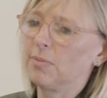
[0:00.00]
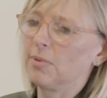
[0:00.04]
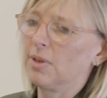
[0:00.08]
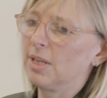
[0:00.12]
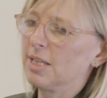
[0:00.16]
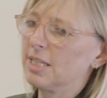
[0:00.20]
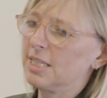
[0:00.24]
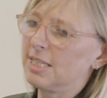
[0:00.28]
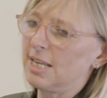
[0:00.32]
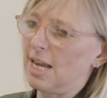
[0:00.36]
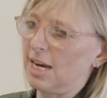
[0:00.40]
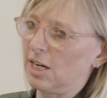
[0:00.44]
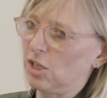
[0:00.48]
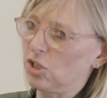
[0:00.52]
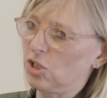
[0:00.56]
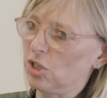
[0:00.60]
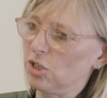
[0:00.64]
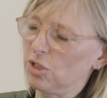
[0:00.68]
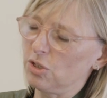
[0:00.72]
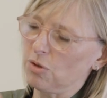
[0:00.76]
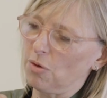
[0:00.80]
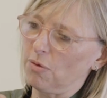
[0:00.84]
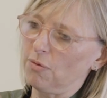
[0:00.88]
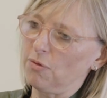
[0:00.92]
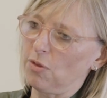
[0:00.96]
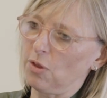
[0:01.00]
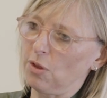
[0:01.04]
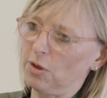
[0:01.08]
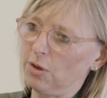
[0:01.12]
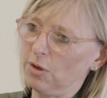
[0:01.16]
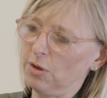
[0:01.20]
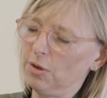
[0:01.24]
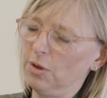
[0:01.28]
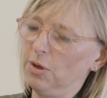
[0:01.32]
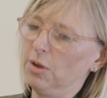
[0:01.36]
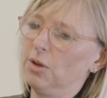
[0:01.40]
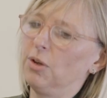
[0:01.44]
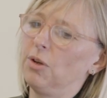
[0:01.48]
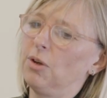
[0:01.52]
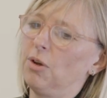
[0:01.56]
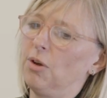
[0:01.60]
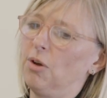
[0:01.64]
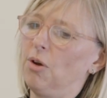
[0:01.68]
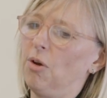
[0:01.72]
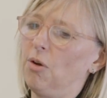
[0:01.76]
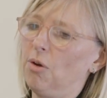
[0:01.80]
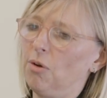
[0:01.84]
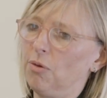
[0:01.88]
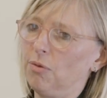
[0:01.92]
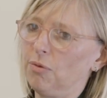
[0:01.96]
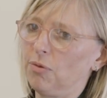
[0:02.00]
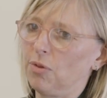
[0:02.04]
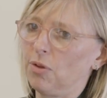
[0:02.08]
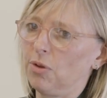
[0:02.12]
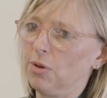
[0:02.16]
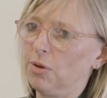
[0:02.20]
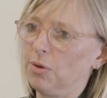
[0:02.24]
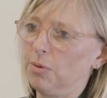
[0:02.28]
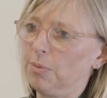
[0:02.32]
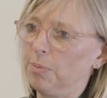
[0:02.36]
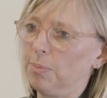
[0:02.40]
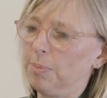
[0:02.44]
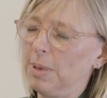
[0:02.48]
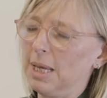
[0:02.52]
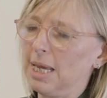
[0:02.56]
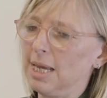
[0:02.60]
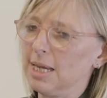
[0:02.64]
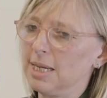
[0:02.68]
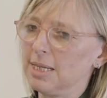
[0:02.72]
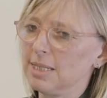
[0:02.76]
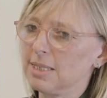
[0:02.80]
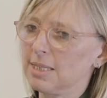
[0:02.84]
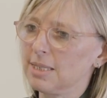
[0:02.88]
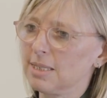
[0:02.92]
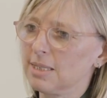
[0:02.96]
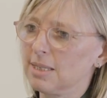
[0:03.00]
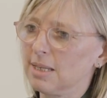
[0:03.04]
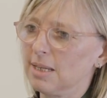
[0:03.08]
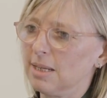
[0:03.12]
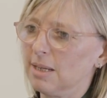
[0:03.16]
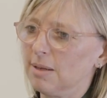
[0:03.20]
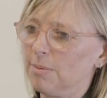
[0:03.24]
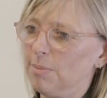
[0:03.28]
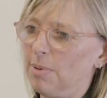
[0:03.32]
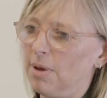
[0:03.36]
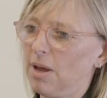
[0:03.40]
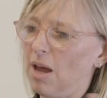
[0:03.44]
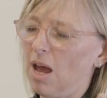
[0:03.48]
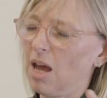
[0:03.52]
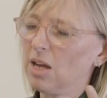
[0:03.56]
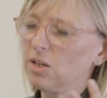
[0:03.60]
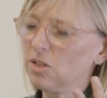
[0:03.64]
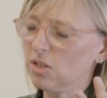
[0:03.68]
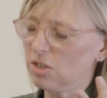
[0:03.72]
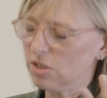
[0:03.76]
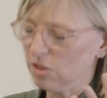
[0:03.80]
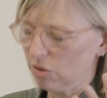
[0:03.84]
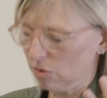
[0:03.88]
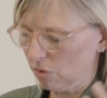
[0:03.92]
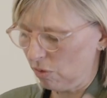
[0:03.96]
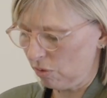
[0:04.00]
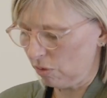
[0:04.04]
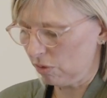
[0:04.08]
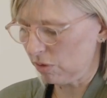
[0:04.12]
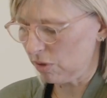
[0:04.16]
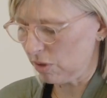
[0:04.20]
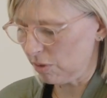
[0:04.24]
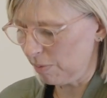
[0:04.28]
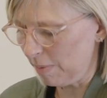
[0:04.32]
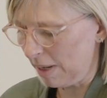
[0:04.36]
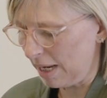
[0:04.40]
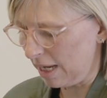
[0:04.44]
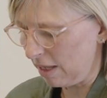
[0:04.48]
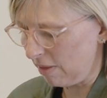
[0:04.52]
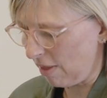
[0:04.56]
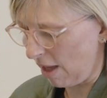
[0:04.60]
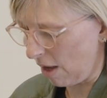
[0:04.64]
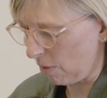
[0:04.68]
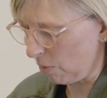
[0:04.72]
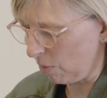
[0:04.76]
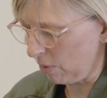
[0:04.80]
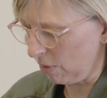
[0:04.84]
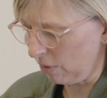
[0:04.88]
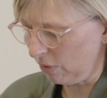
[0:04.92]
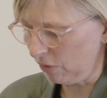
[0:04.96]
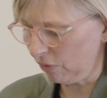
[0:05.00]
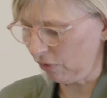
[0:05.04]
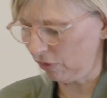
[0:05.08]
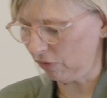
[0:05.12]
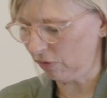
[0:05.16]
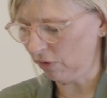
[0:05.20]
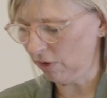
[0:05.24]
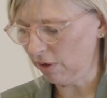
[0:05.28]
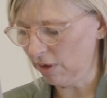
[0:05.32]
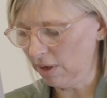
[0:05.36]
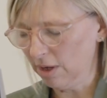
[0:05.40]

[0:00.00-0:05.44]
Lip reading: sections of the of the piece. But I just thought, to me, that was,